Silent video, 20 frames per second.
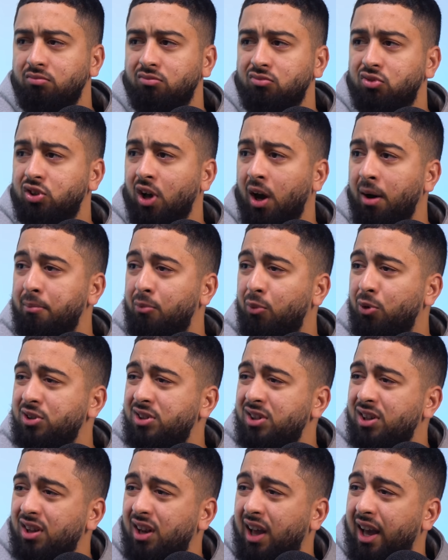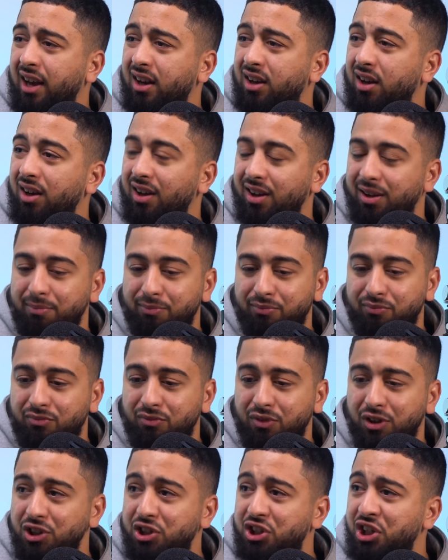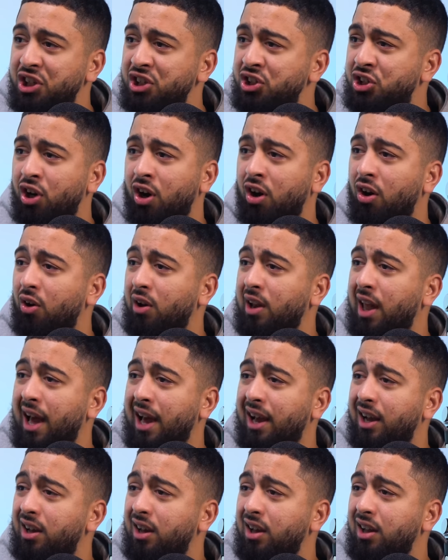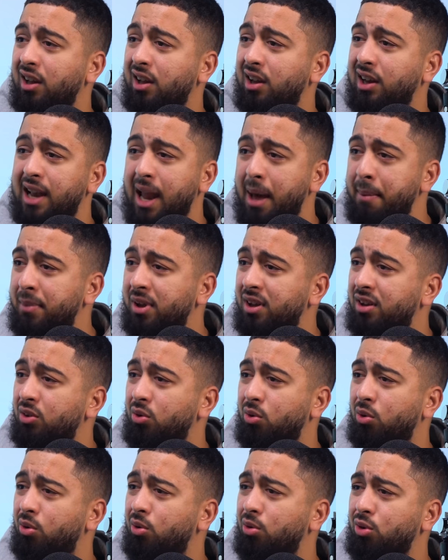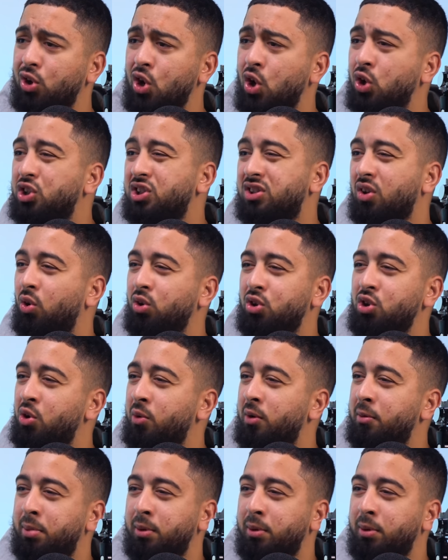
some was it like um, ginger or like lemon or you know just or you know when